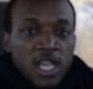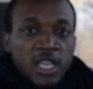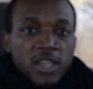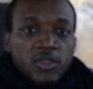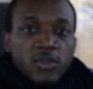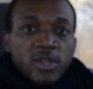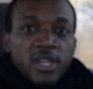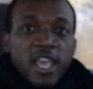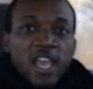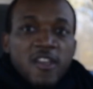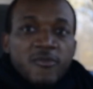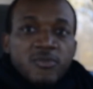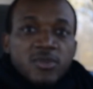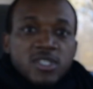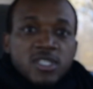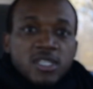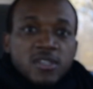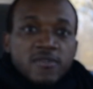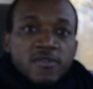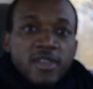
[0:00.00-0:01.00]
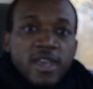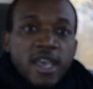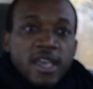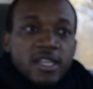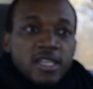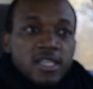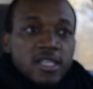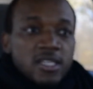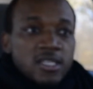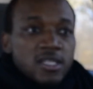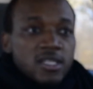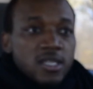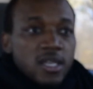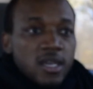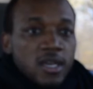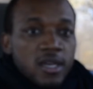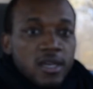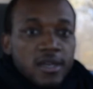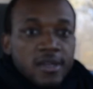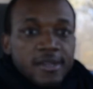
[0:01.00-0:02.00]
3.5% of that is
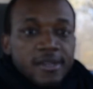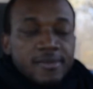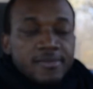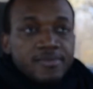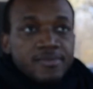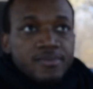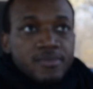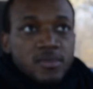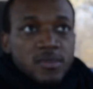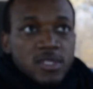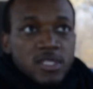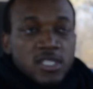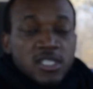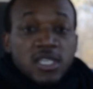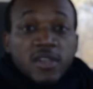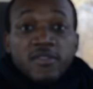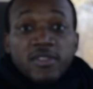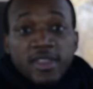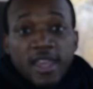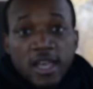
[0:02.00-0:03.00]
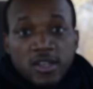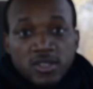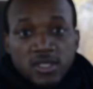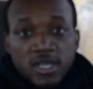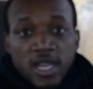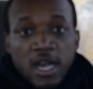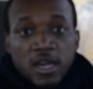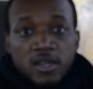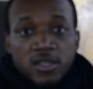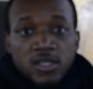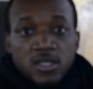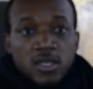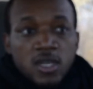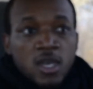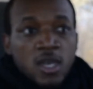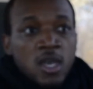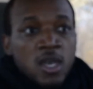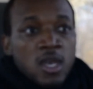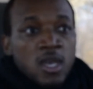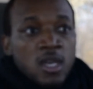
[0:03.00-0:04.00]
$7,000.
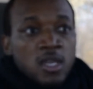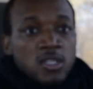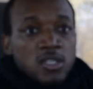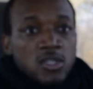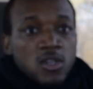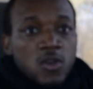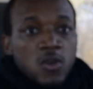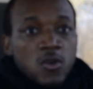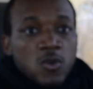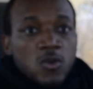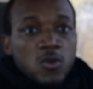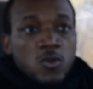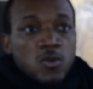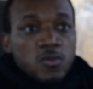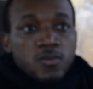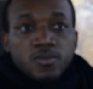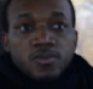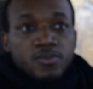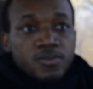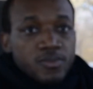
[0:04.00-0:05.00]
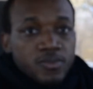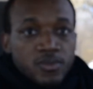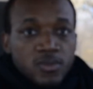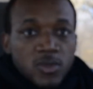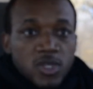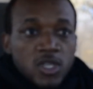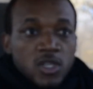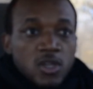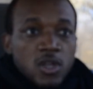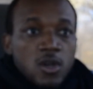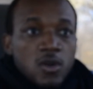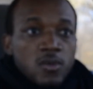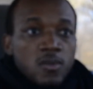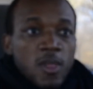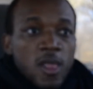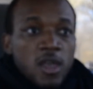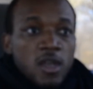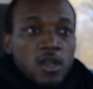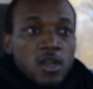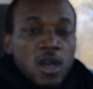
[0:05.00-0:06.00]
So,
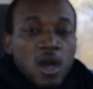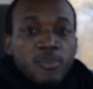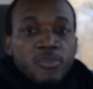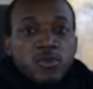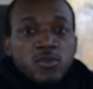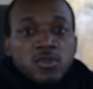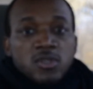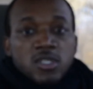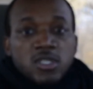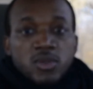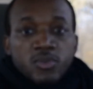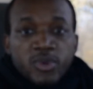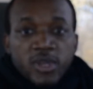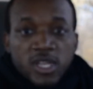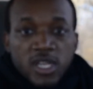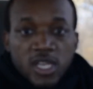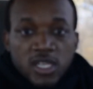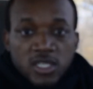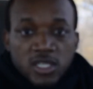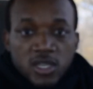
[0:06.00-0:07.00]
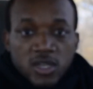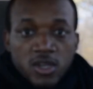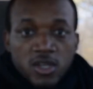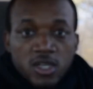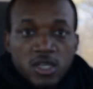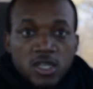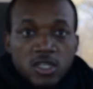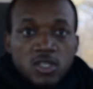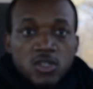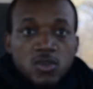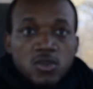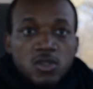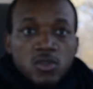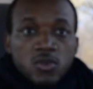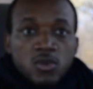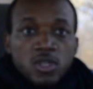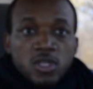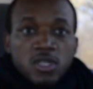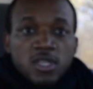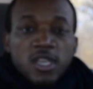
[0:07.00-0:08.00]
couples, it's a bit easier because
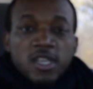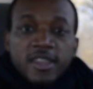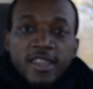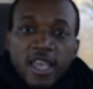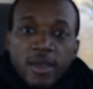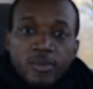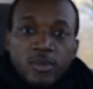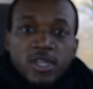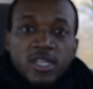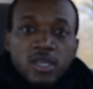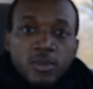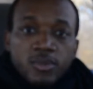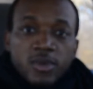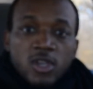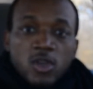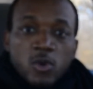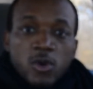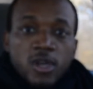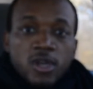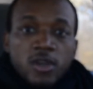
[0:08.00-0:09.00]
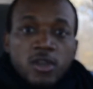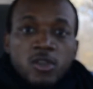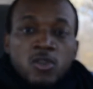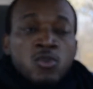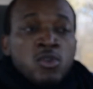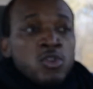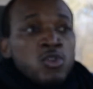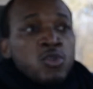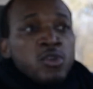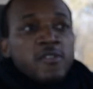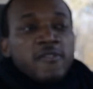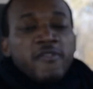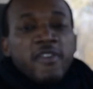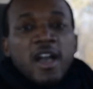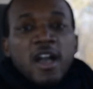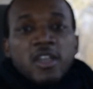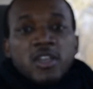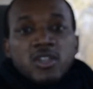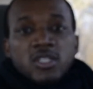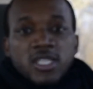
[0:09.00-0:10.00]
you can get that money a bit quicker. You can
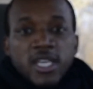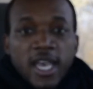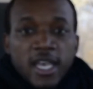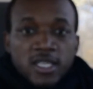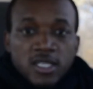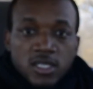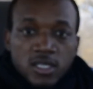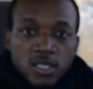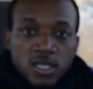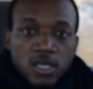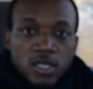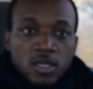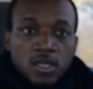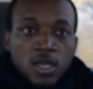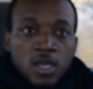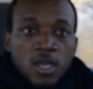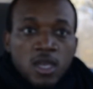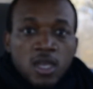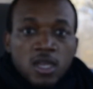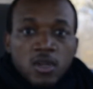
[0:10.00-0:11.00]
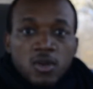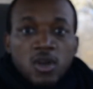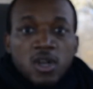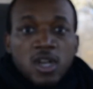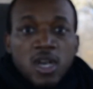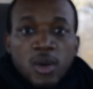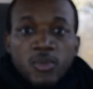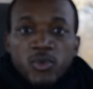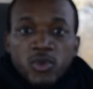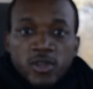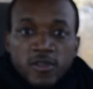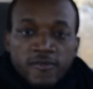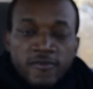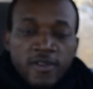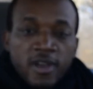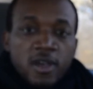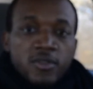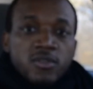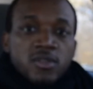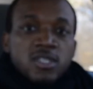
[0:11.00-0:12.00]
file your taxes, and a couple can
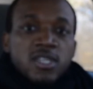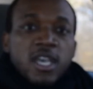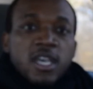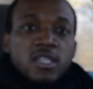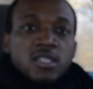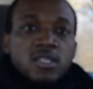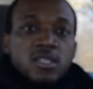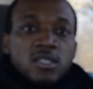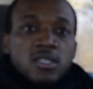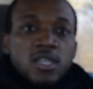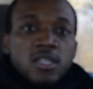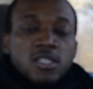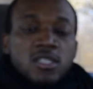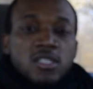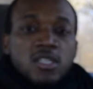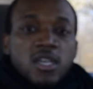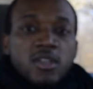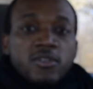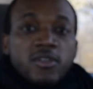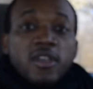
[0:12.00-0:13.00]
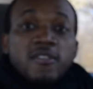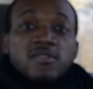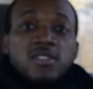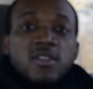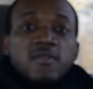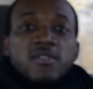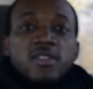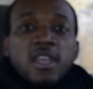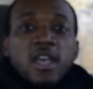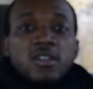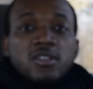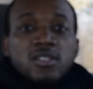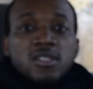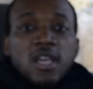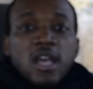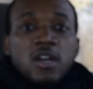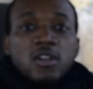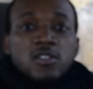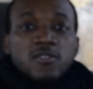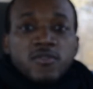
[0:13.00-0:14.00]
file the taxes and together have
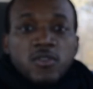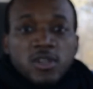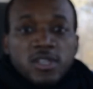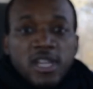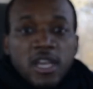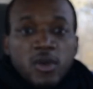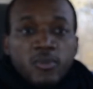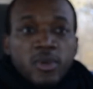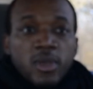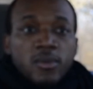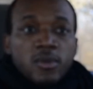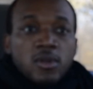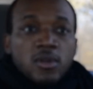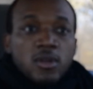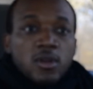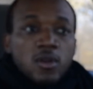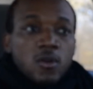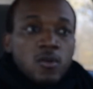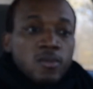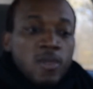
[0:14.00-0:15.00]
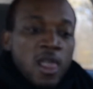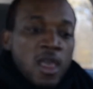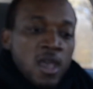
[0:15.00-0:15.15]
$7,000 for a down payment on a home.